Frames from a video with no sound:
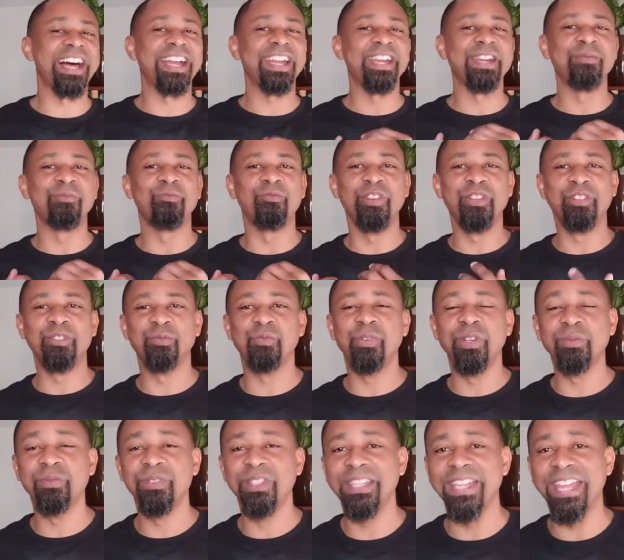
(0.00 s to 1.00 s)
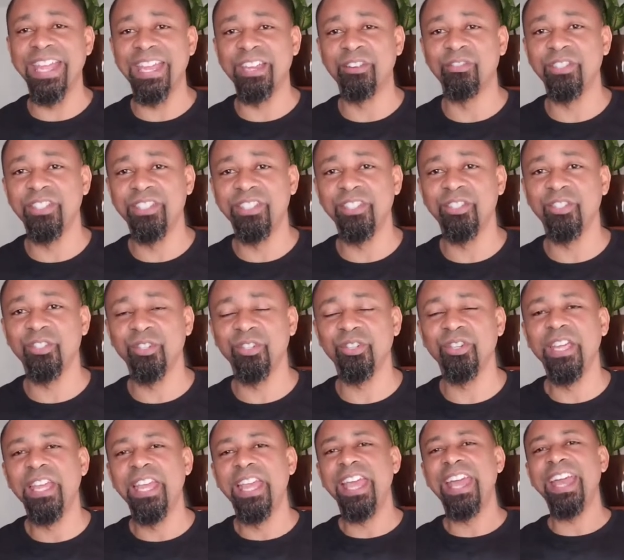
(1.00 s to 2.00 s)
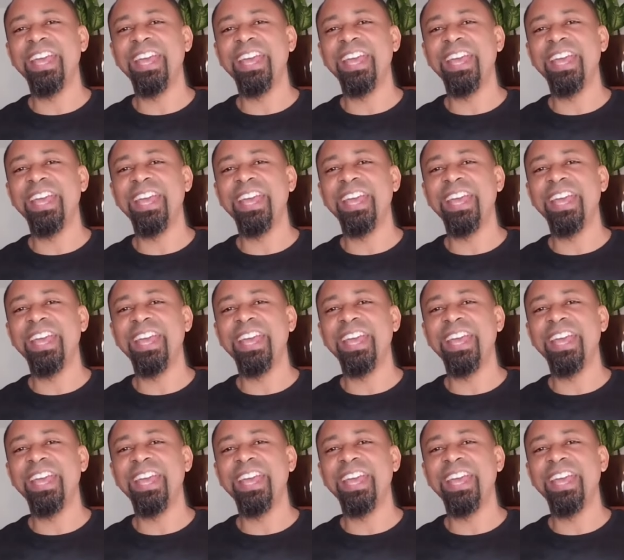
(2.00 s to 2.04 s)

I am Richard Williams, the Angry Teacher,